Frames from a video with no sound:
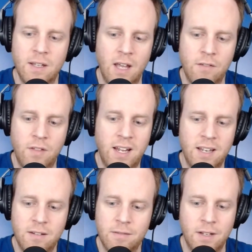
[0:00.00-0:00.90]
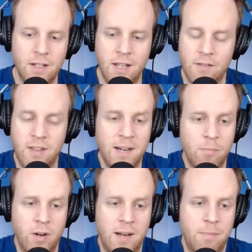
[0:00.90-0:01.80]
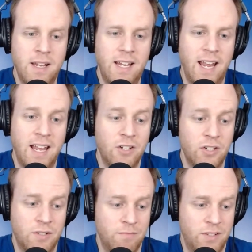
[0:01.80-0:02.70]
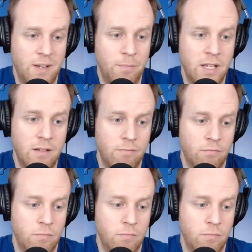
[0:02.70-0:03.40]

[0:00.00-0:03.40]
if they can bring in PK and just simply